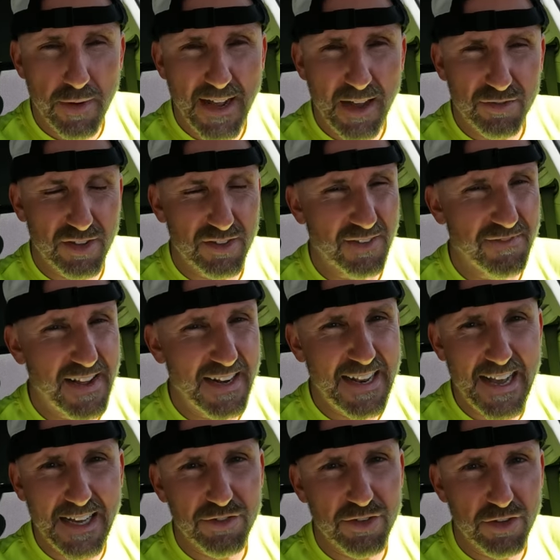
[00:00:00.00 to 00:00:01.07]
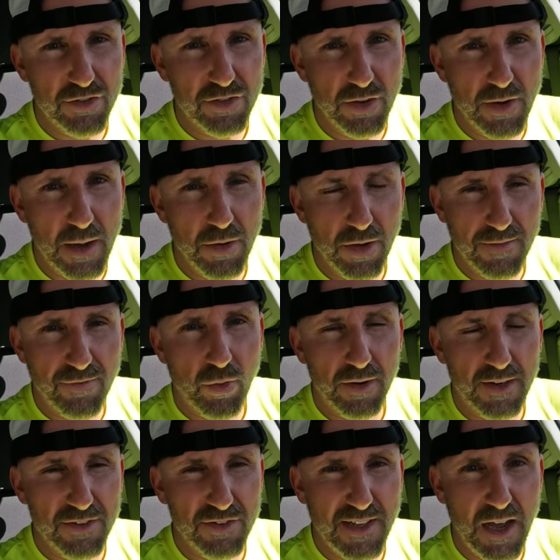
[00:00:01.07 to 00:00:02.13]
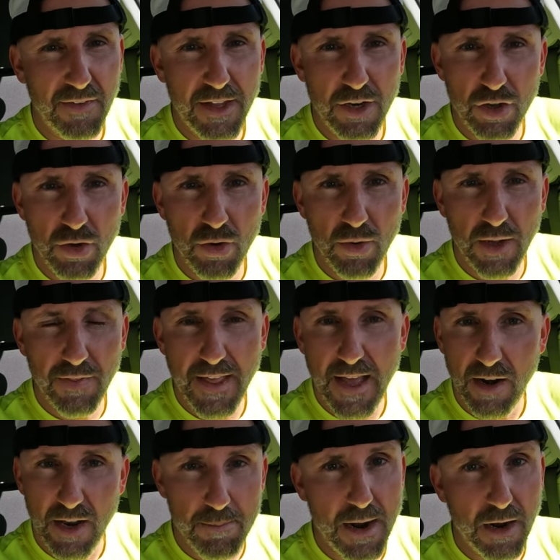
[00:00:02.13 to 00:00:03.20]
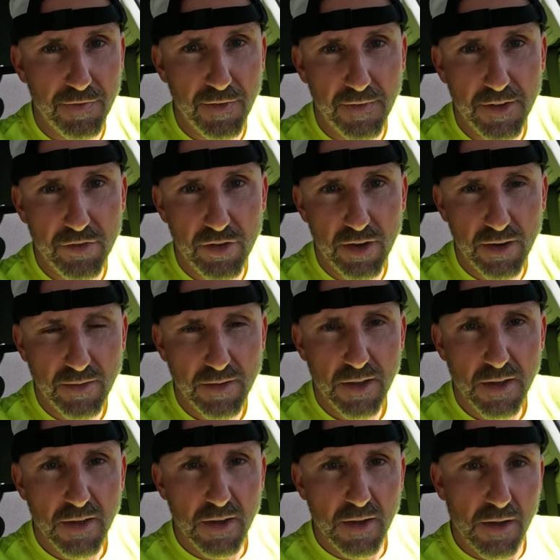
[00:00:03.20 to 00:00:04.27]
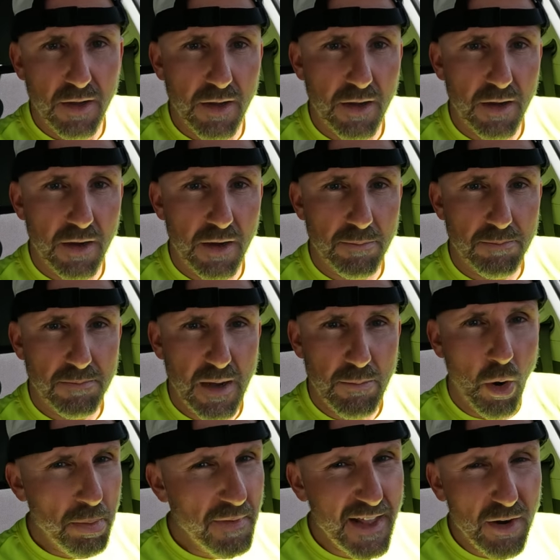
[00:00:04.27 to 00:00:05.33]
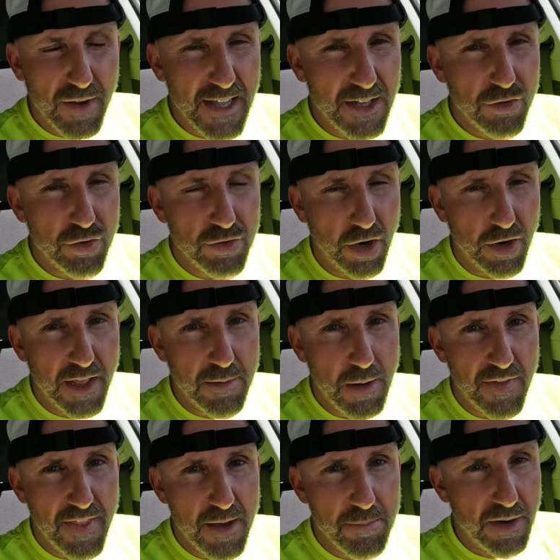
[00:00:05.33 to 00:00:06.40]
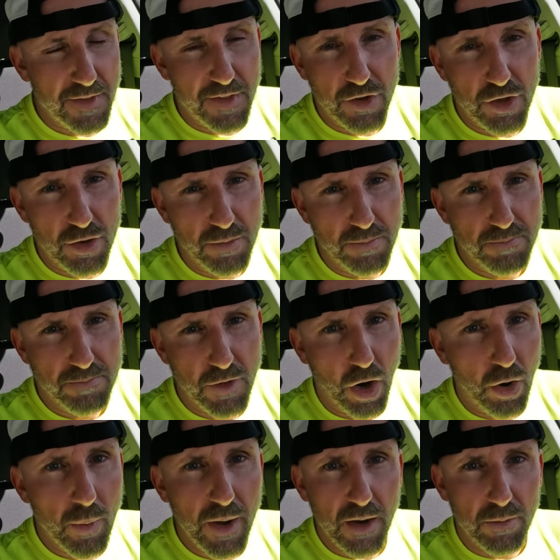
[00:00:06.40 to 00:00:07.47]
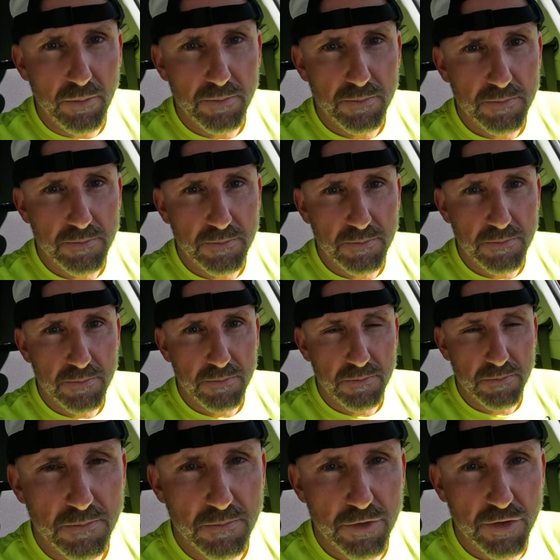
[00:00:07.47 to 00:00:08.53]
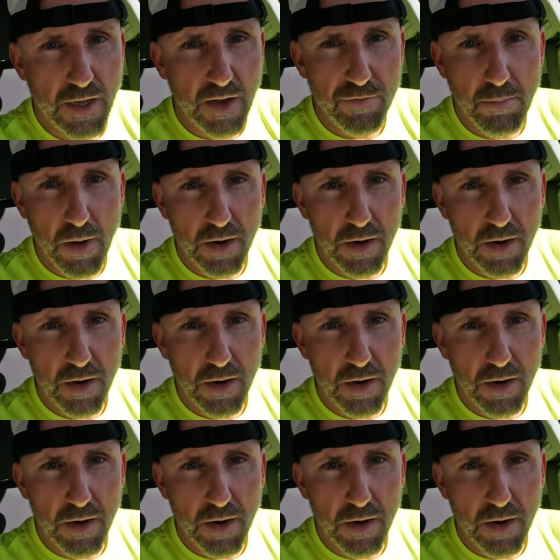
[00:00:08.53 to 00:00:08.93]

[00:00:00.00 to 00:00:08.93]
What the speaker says: putting out such a fantastic shoe. I'm looking forward to see how they do in the LA Marathon this year. I'm hoping they don't get too dirty by then, but if they do, oh well. Scuff